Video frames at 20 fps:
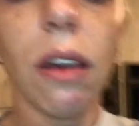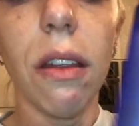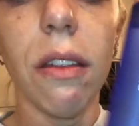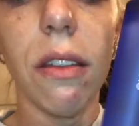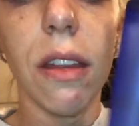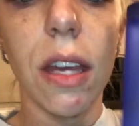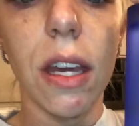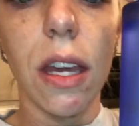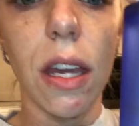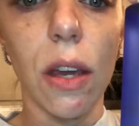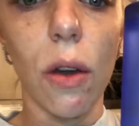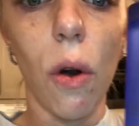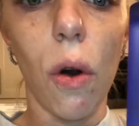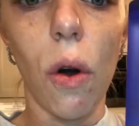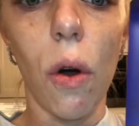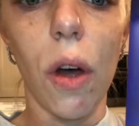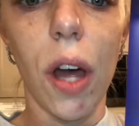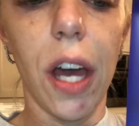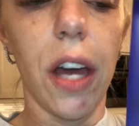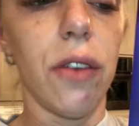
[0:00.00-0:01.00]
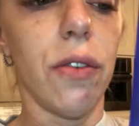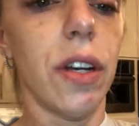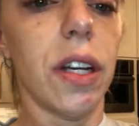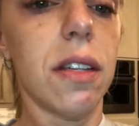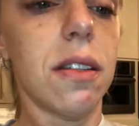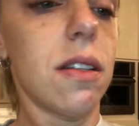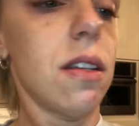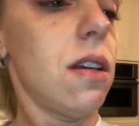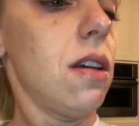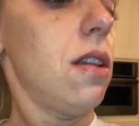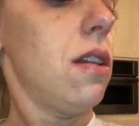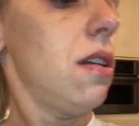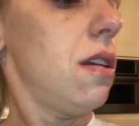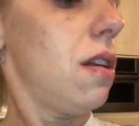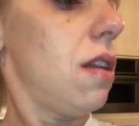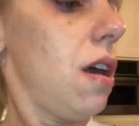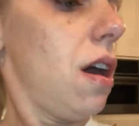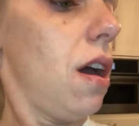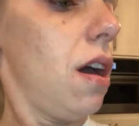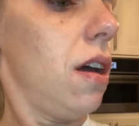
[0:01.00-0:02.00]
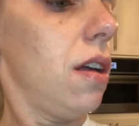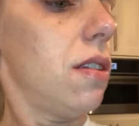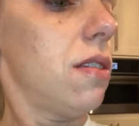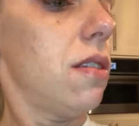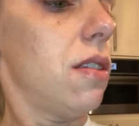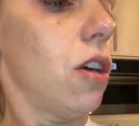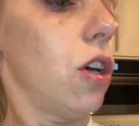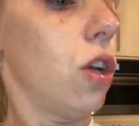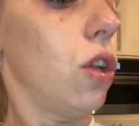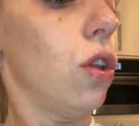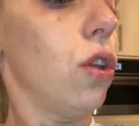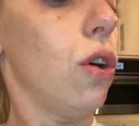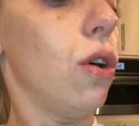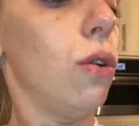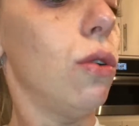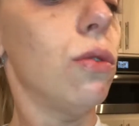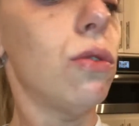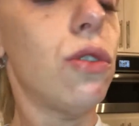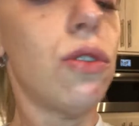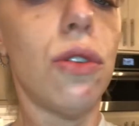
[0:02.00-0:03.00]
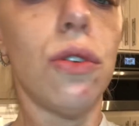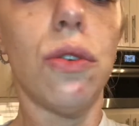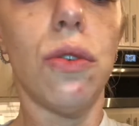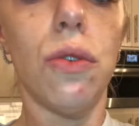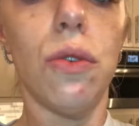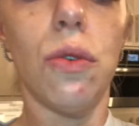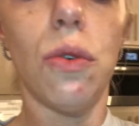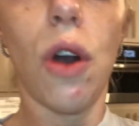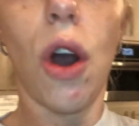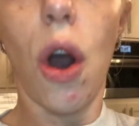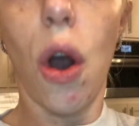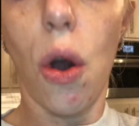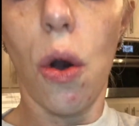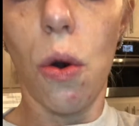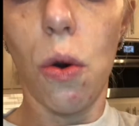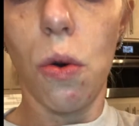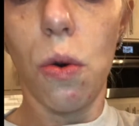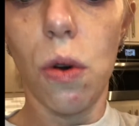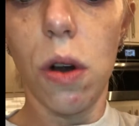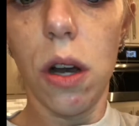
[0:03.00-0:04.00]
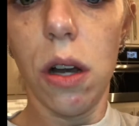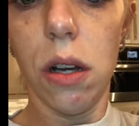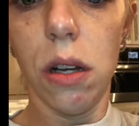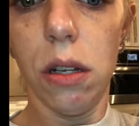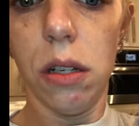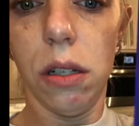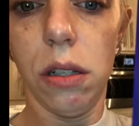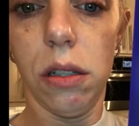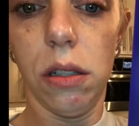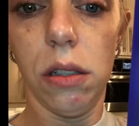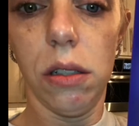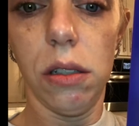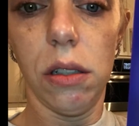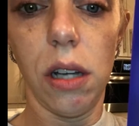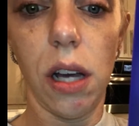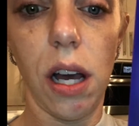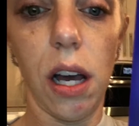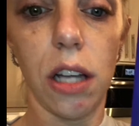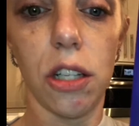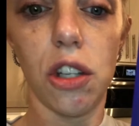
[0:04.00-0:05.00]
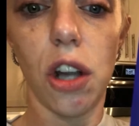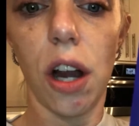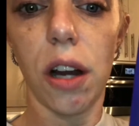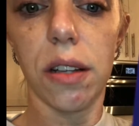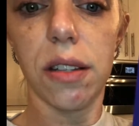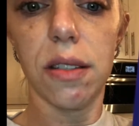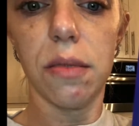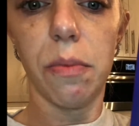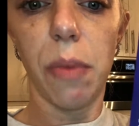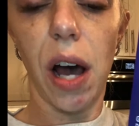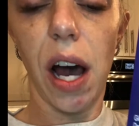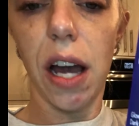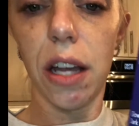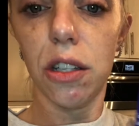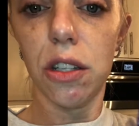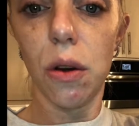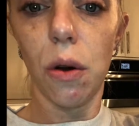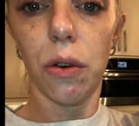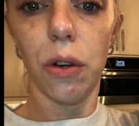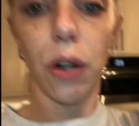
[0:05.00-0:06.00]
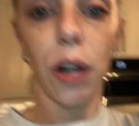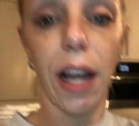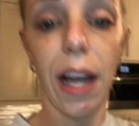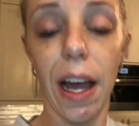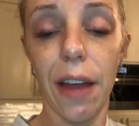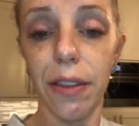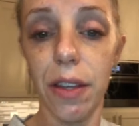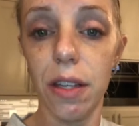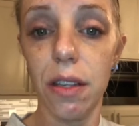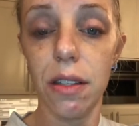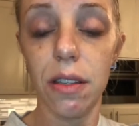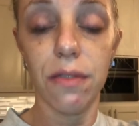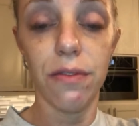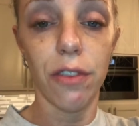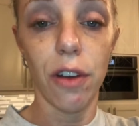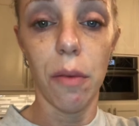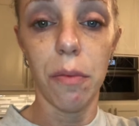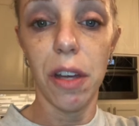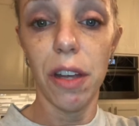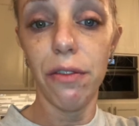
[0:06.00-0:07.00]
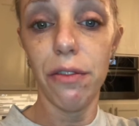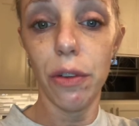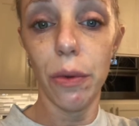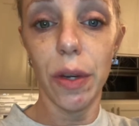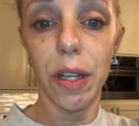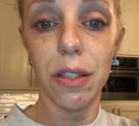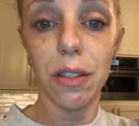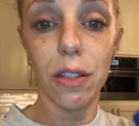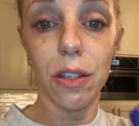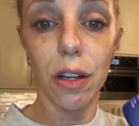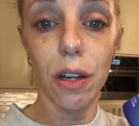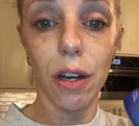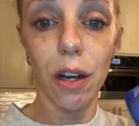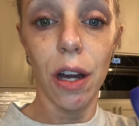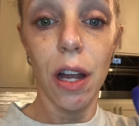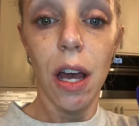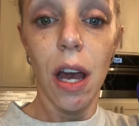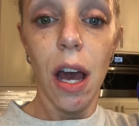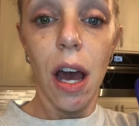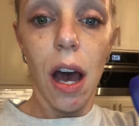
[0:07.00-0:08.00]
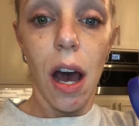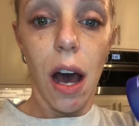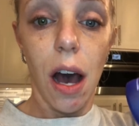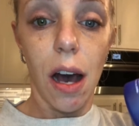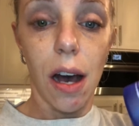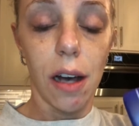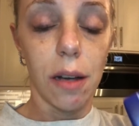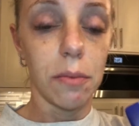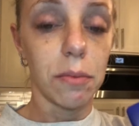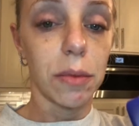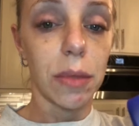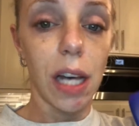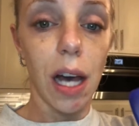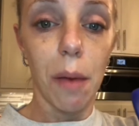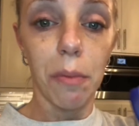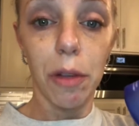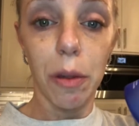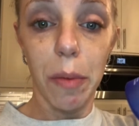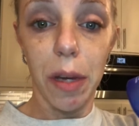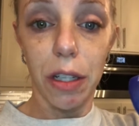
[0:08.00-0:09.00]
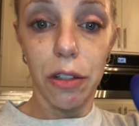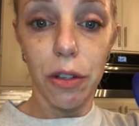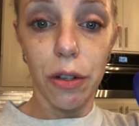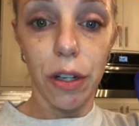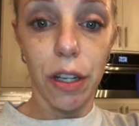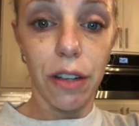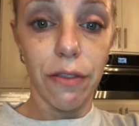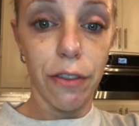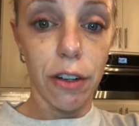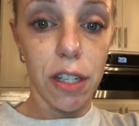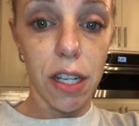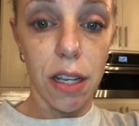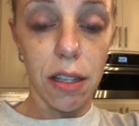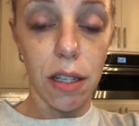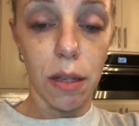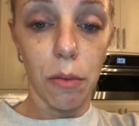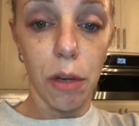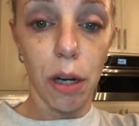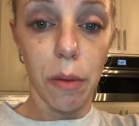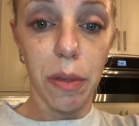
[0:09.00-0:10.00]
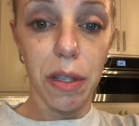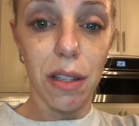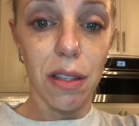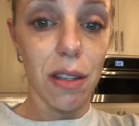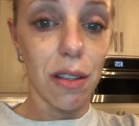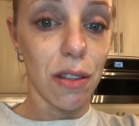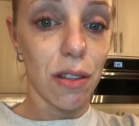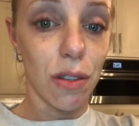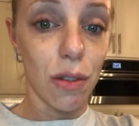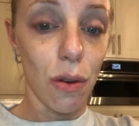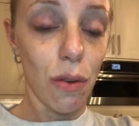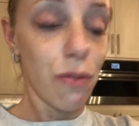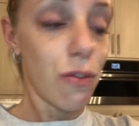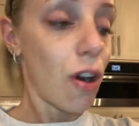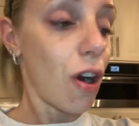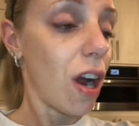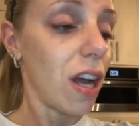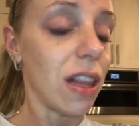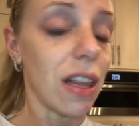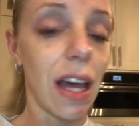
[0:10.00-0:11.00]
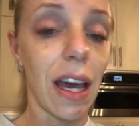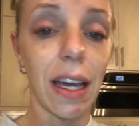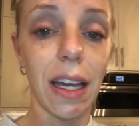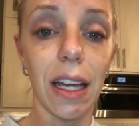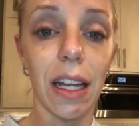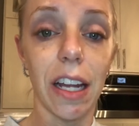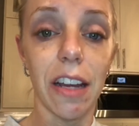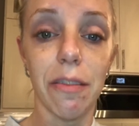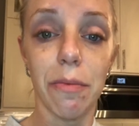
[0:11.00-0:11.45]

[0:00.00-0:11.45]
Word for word: the Ole Henriksen, uh, it's the Glow 2O uh, dark spot toner. I got this from Influenster, um, complimentary for testing purposes, and so far I like it.